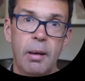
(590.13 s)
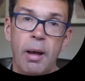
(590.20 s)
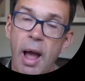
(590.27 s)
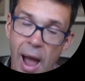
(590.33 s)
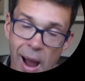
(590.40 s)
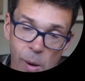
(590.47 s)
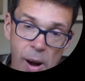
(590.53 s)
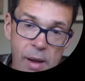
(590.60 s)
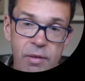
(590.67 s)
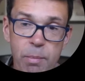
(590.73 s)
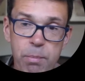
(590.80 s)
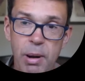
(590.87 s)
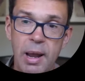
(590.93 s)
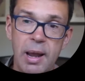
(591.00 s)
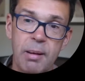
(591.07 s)
However,
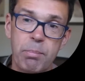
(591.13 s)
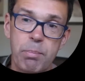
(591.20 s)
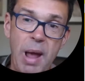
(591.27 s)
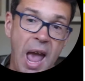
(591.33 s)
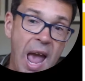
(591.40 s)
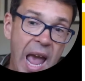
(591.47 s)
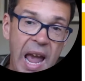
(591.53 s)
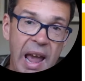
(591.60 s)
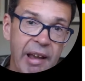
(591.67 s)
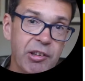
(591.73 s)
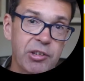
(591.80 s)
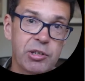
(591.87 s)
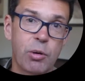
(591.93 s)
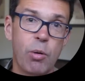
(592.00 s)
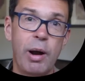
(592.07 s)
playing
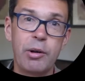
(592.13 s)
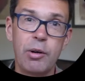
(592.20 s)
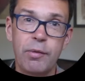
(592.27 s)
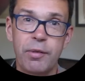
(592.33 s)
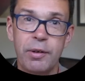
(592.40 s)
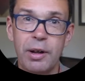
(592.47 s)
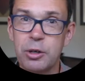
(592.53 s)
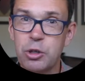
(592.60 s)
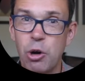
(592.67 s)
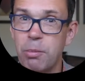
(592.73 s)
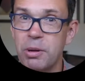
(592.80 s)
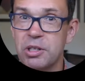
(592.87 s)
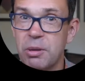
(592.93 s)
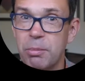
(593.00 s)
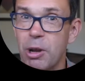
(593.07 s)
pairs, quite often our
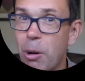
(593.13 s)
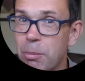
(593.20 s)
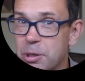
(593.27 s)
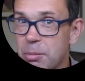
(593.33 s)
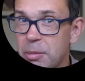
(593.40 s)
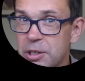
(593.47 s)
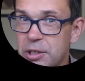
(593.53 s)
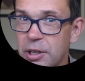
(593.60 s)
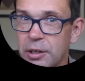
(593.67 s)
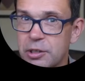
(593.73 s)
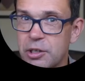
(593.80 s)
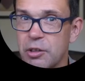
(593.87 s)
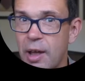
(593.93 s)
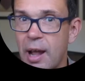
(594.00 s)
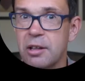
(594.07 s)
job is to be optimistic.
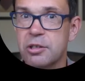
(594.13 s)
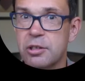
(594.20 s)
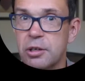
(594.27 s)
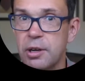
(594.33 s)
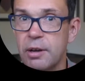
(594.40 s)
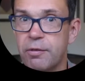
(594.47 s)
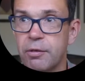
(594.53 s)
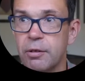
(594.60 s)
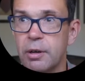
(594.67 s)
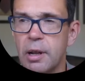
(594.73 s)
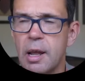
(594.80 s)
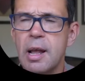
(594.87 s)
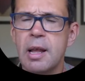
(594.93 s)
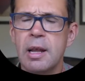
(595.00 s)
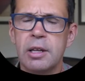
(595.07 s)
So that's the difference.
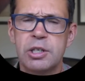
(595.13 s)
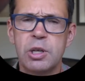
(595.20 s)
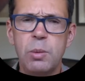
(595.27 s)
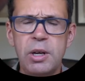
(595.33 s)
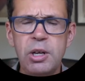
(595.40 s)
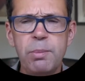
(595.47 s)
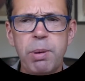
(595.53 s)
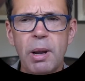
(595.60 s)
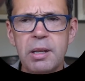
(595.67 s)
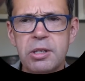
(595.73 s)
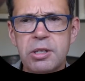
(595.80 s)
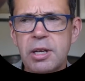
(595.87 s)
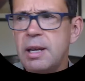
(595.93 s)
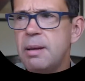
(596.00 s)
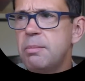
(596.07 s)
So when you play
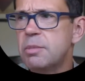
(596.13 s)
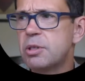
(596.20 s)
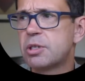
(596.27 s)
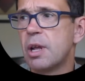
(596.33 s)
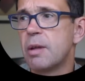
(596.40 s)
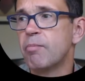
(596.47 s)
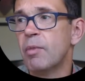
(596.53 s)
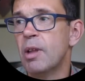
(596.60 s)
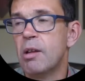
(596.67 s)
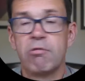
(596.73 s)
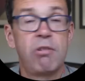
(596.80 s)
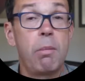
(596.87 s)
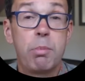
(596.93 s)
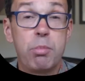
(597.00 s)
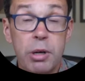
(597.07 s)
teams,
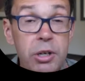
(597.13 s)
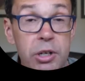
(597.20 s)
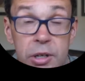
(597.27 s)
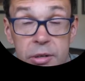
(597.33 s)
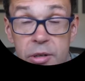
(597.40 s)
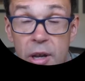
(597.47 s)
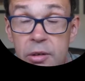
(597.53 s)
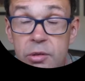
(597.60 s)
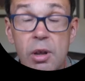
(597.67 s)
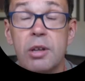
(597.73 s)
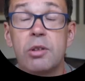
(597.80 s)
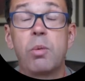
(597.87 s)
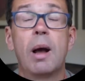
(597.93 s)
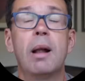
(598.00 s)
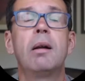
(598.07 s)
rubber bridge
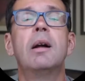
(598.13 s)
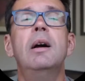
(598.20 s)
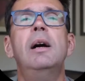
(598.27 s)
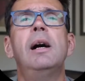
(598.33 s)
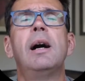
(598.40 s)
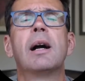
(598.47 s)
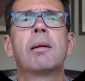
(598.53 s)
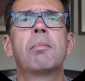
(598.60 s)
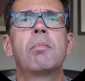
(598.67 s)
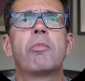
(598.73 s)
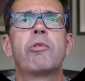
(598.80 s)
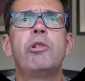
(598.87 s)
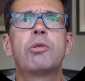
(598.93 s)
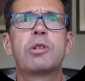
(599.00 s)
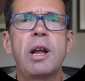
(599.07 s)
as well,
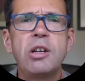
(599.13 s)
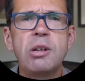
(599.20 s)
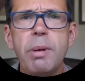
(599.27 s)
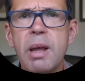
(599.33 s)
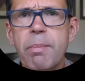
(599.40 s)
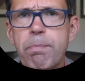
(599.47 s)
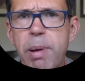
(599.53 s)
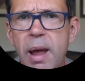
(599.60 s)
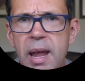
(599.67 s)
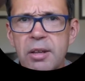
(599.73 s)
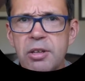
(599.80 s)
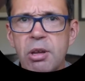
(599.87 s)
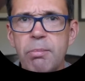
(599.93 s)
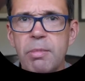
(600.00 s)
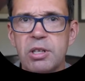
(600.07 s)
you tend to be a
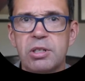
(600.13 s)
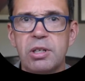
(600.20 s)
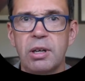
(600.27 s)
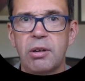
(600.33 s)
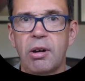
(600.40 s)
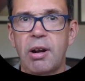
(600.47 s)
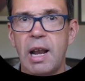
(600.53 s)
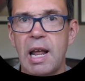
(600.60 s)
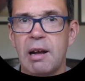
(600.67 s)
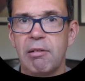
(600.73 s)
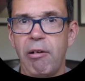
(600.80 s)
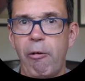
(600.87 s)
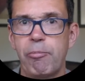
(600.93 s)
pessimistic declarer